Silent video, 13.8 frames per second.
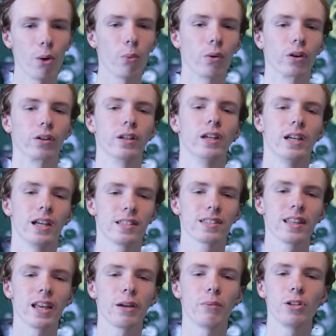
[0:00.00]
outward. It's
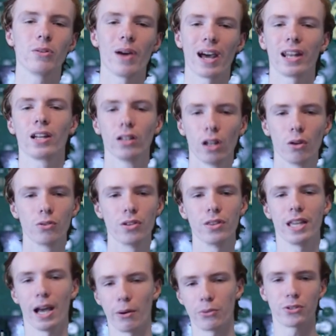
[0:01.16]
like when you add a glow to
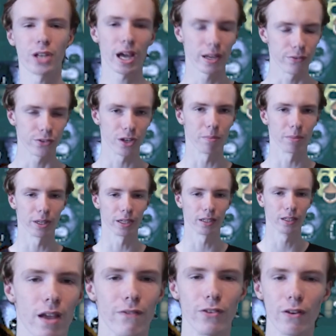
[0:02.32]
the outside of something.
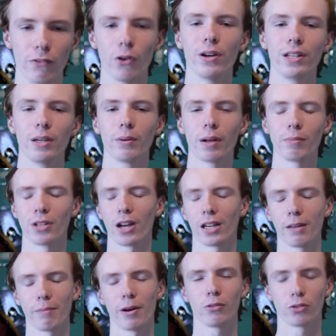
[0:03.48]
If you have no idea what I'm
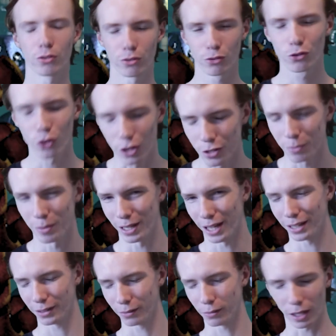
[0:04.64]
talking about, just trust me,
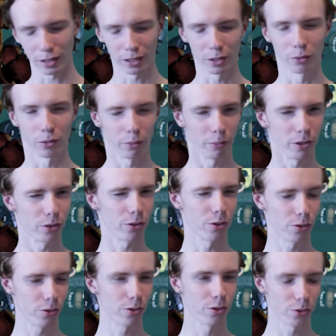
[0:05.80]
I, I literally went to,
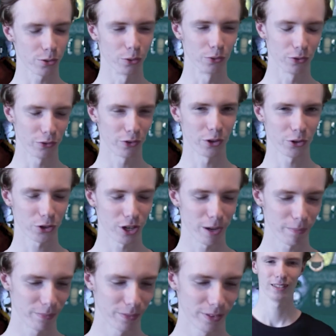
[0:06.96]
to school for
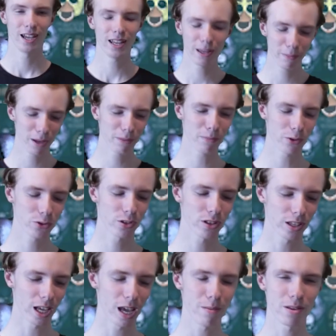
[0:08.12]
Photoshop. And I make most of of
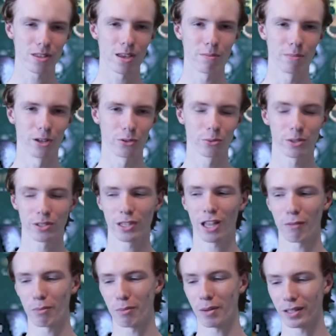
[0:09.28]
the gaming thumbnails. Recently
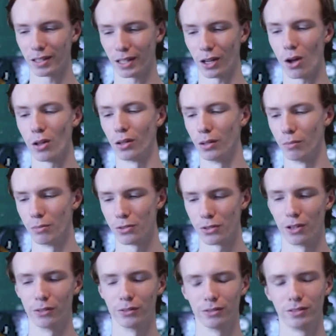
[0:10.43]
I've been making like all of them,
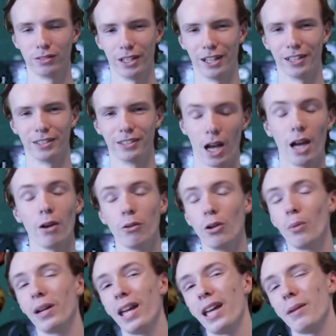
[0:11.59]
so yeah. I don't
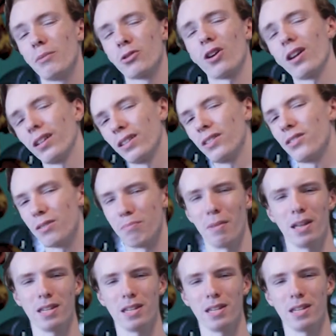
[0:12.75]
know what animatronic this is